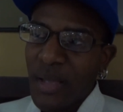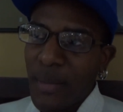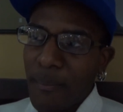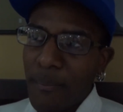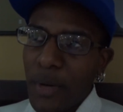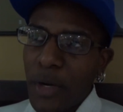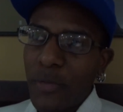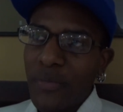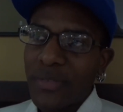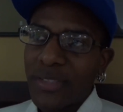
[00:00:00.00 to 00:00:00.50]

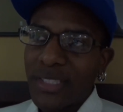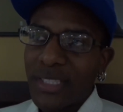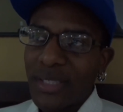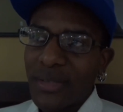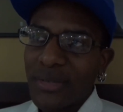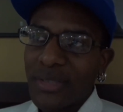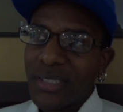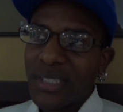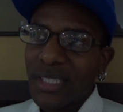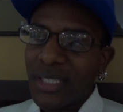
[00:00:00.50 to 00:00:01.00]
moving
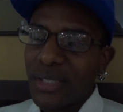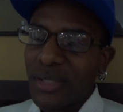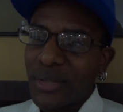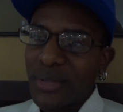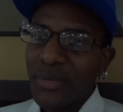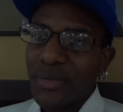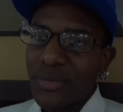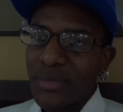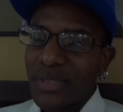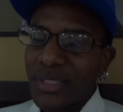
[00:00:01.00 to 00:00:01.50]
so
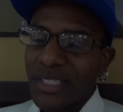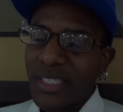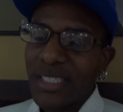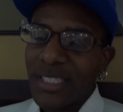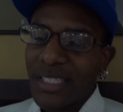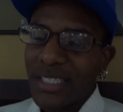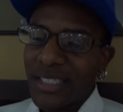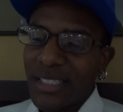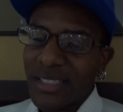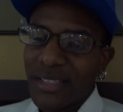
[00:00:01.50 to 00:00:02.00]
slow to
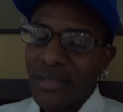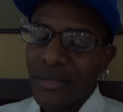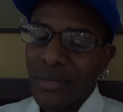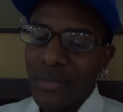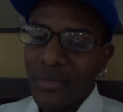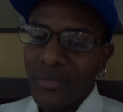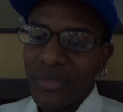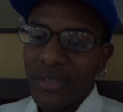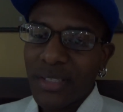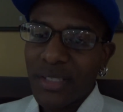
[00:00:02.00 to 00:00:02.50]
get into the
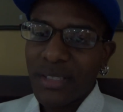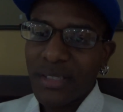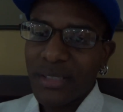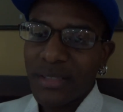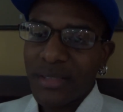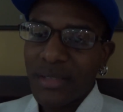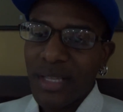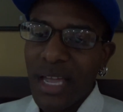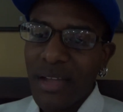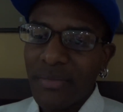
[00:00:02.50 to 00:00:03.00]
groove of
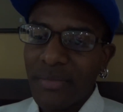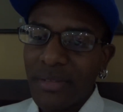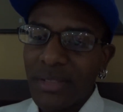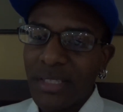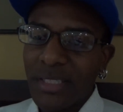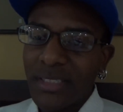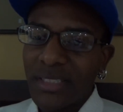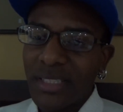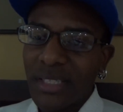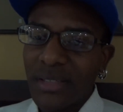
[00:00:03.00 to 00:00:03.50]
things. After
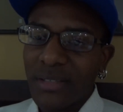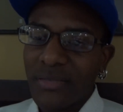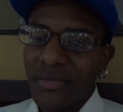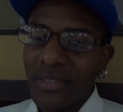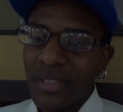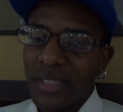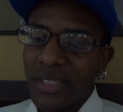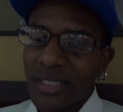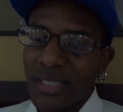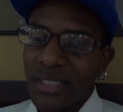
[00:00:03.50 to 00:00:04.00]
lunch, I was
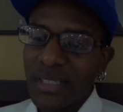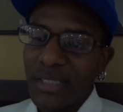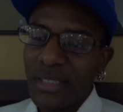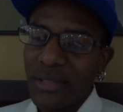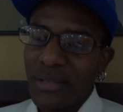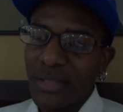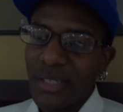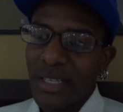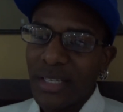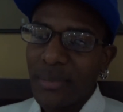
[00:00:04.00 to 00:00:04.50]
feeling a little
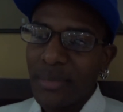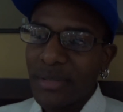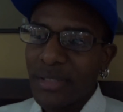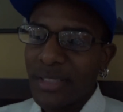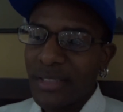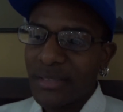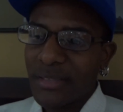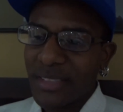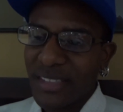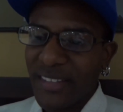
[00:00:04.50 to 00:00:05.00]
okay, but
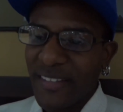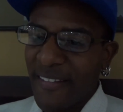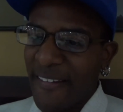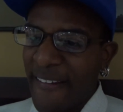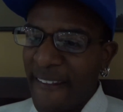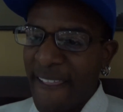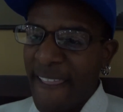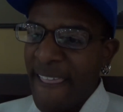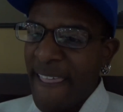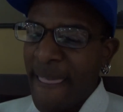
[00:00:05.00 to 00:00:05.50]
then it's like,
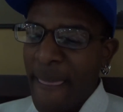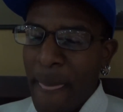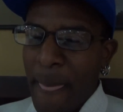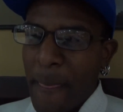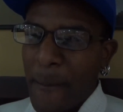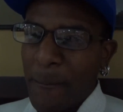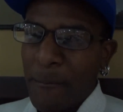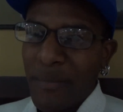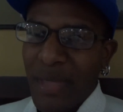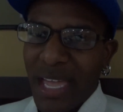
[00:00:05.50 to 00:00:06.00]

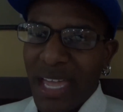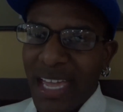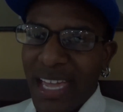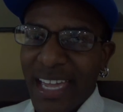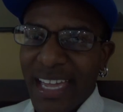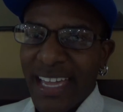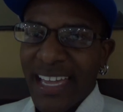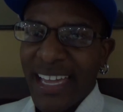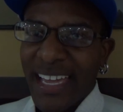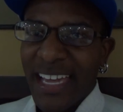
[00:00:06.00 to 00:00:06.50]

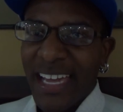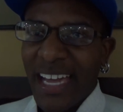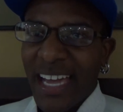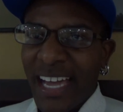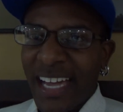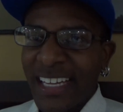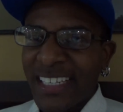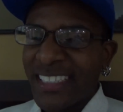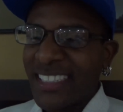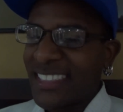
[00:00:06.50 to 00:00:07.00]
nah,
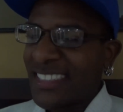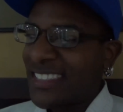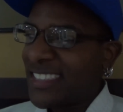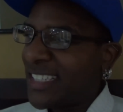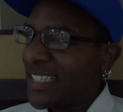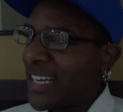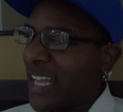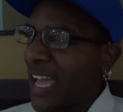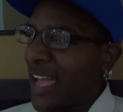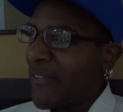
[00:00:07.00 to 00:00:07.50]
I just
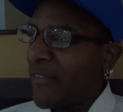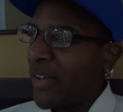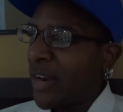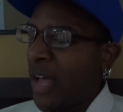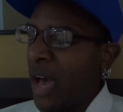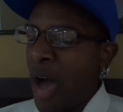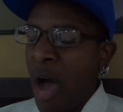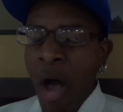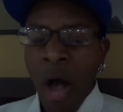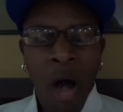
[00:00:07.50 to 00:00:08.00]
did have
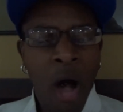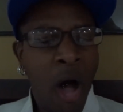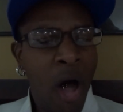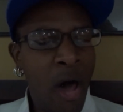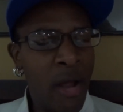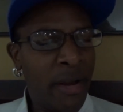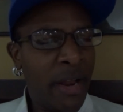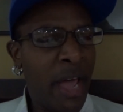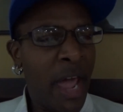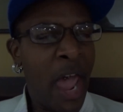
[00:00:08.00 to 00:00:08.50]
it
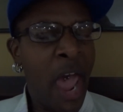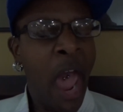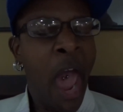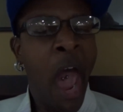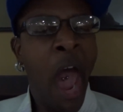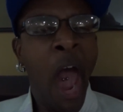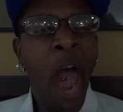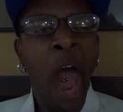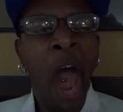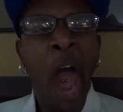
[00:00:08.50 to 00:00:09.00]
all day.
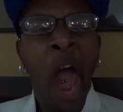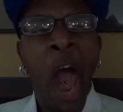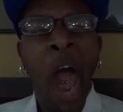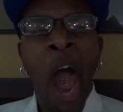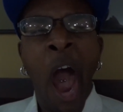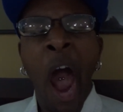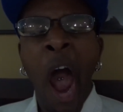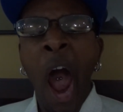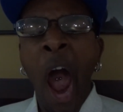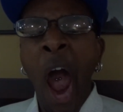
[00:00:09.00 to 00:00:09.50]

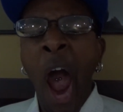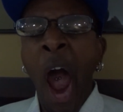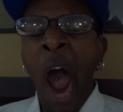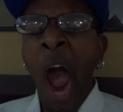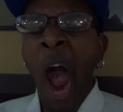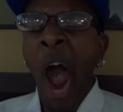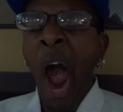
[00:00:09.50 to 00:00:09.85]
I